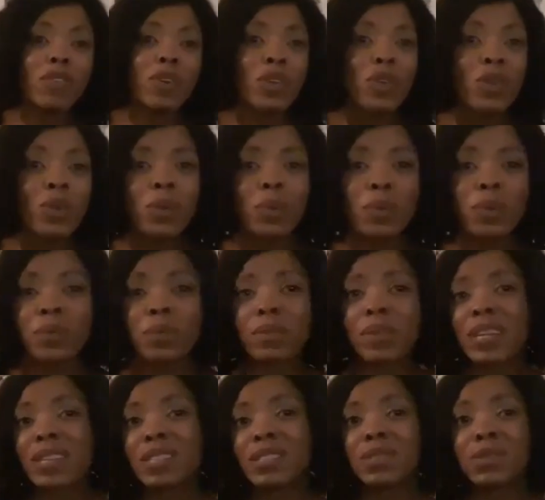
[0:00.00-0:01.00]
for
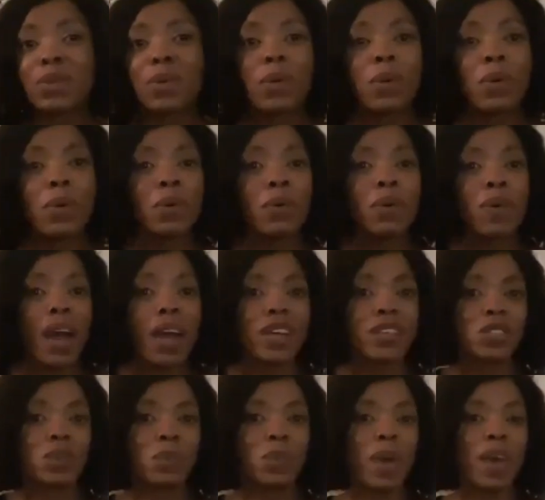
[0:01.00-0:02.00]
you, it's your
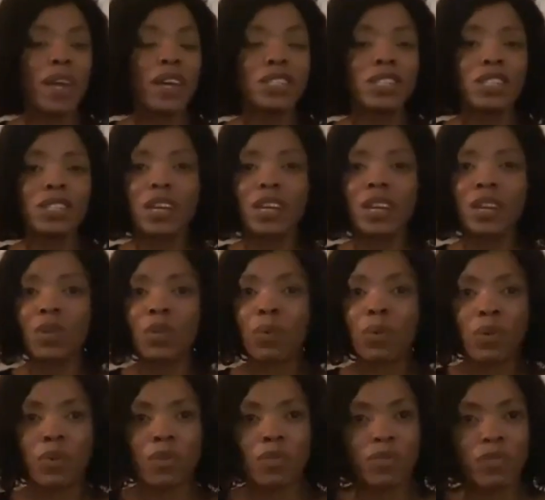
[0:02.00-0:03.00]
graduation
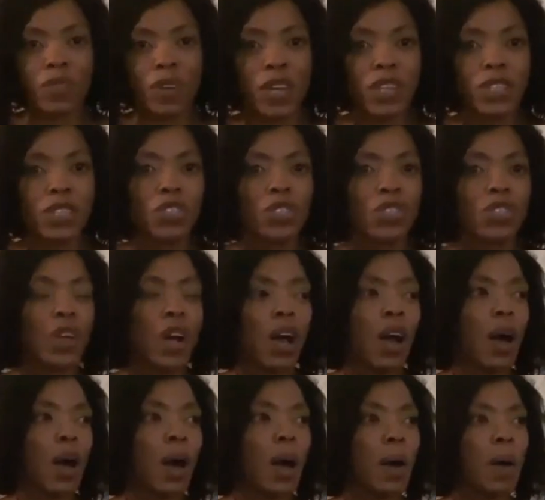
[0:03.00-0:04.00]
or your first
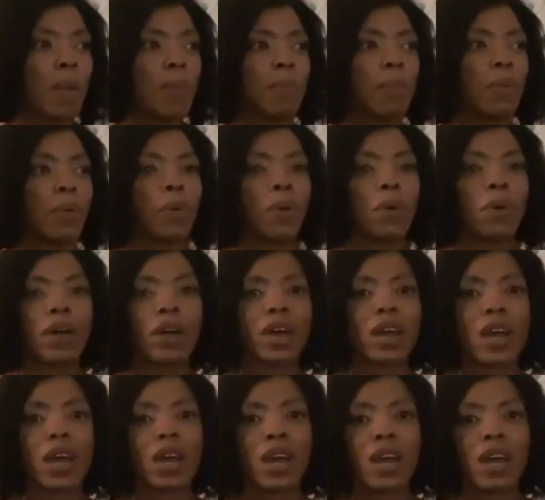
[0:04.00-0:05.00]
job
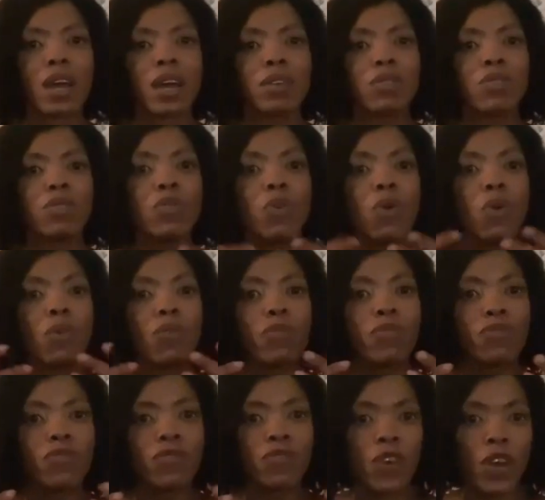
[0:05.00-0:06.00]
or your
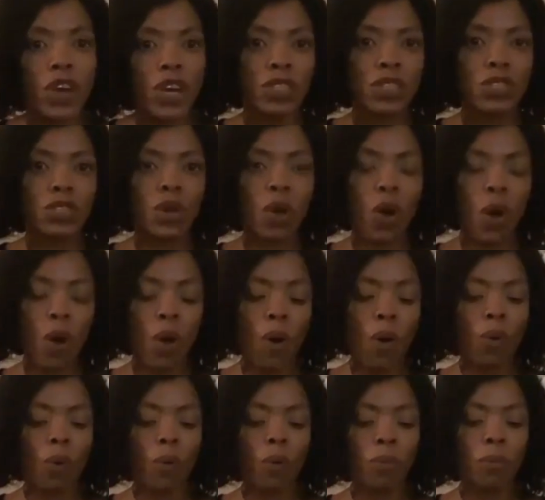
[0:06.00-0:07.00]
first
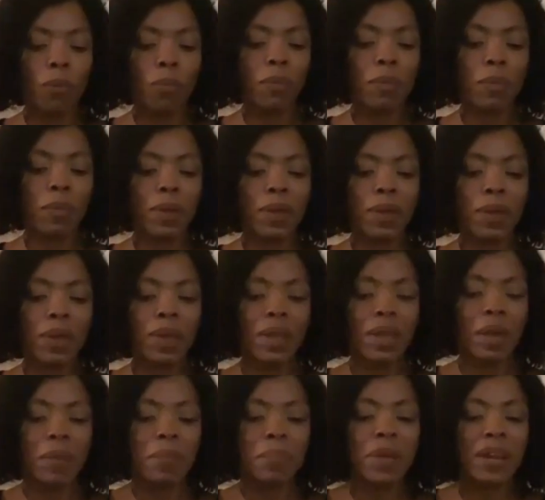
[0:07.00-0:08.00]
home.
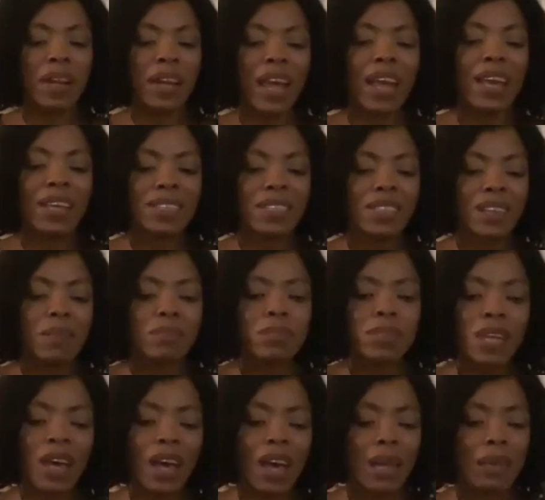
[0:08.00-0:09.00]
But like
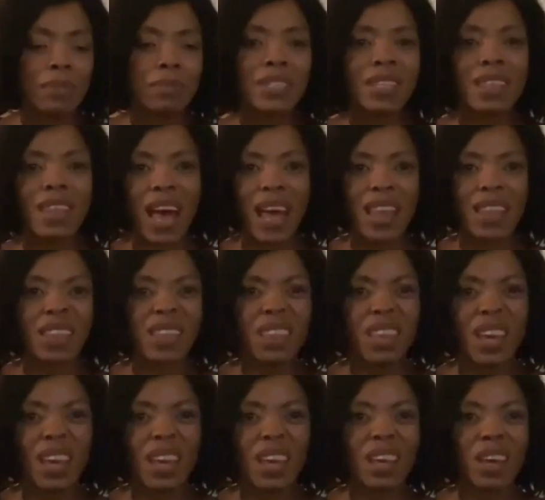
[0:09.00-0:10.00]
sometimes that
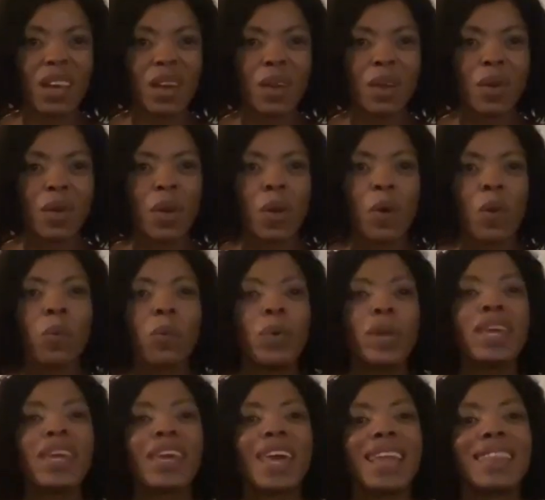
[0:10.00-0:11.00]
thing,
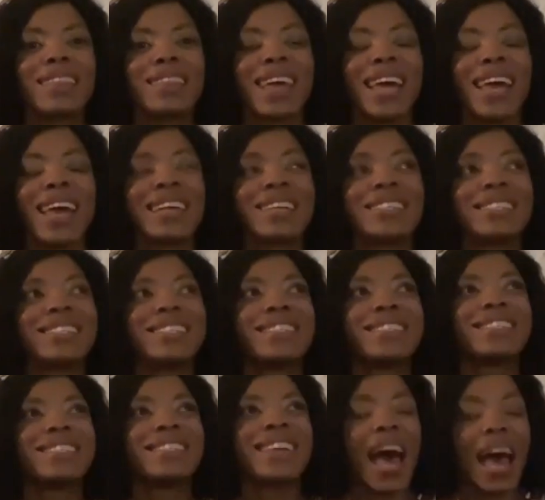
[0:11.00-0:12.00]
we get the
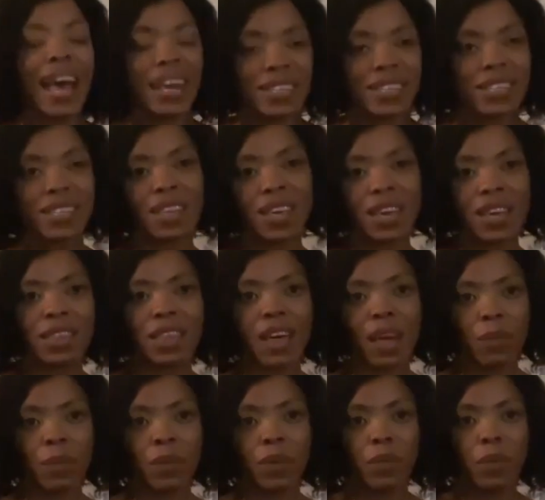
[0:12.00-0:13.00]
exact thing
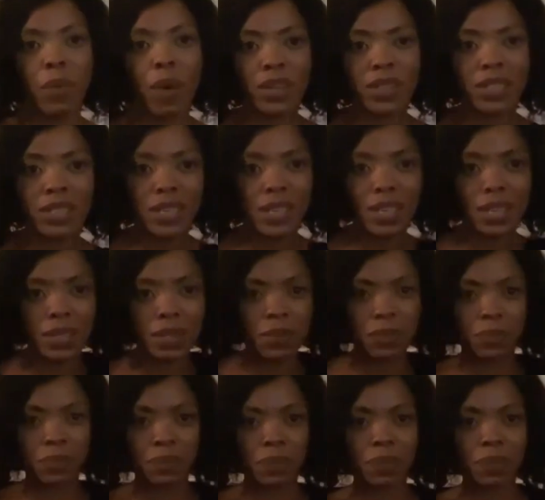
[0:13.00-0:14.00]
that we wanted,